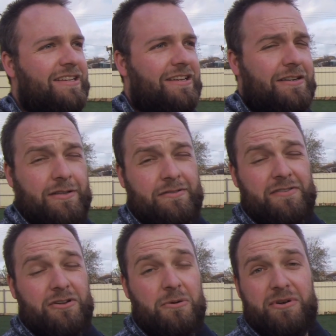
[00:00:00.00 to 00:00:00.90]
I don't know
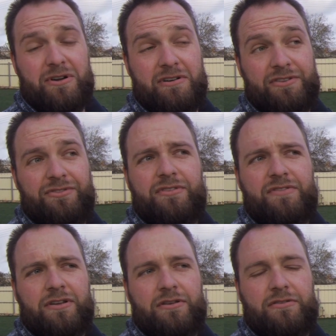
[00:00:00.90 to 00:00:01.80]
for copyright reasons if
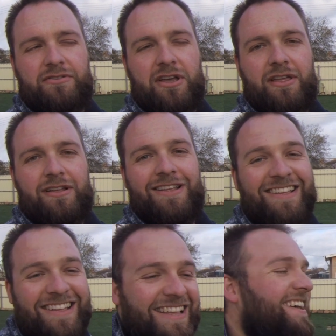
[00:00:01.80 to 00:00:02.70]
I can say that.
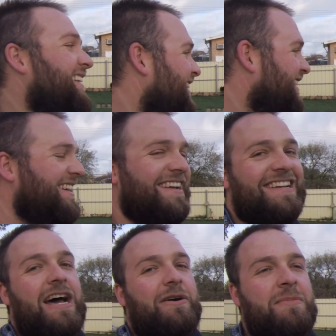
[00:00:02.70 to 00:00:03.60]

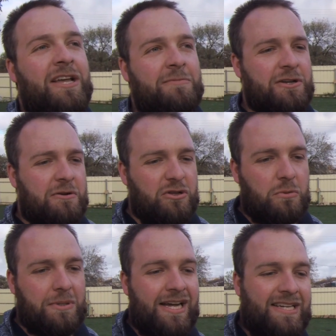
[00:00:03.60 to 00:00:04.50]
Now I'm gonna make my own
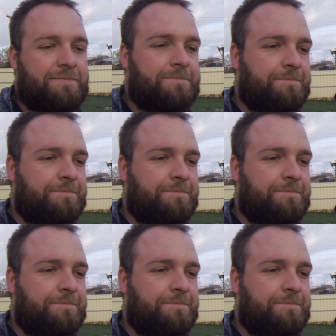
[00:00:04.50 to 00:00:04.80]
little plugger.